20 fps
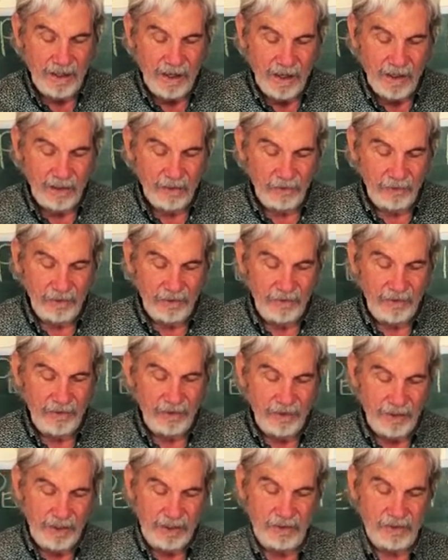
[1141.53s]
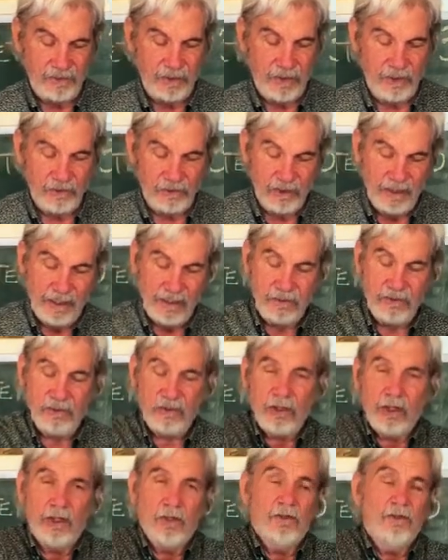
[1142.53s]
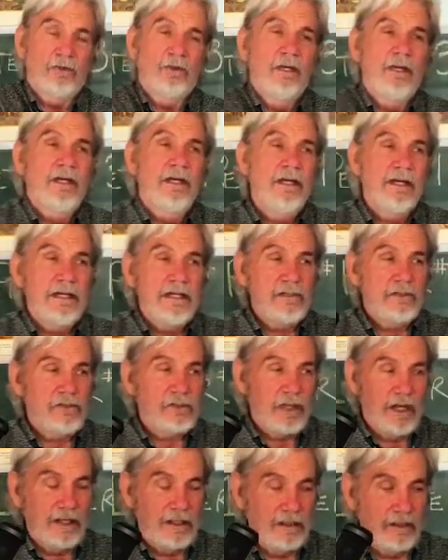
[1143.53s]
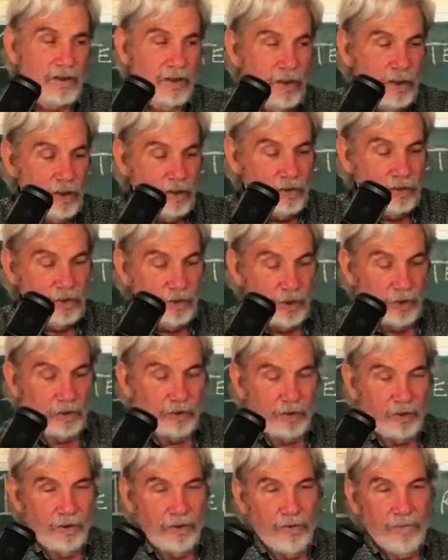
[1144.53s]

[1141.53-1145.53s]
honor in the dust. Okay, so he's saying, look,